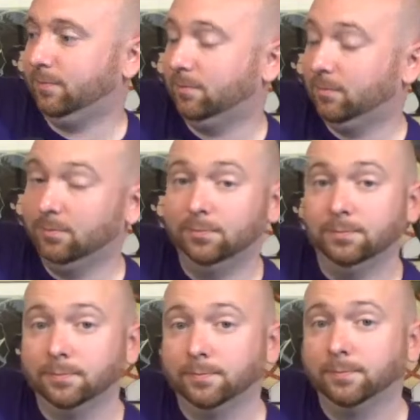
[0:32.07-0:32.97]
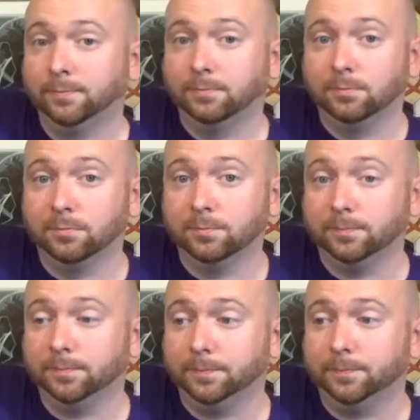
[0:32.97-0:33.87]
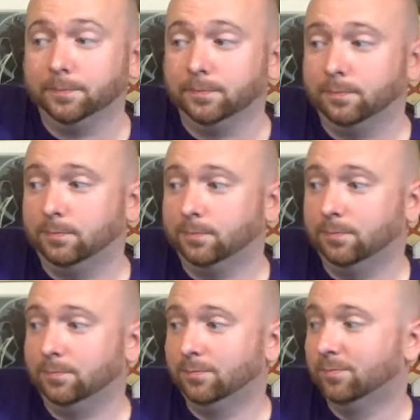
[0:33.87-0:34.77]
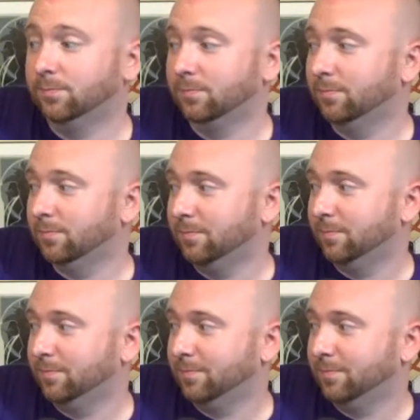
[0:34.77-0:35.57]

[no speech]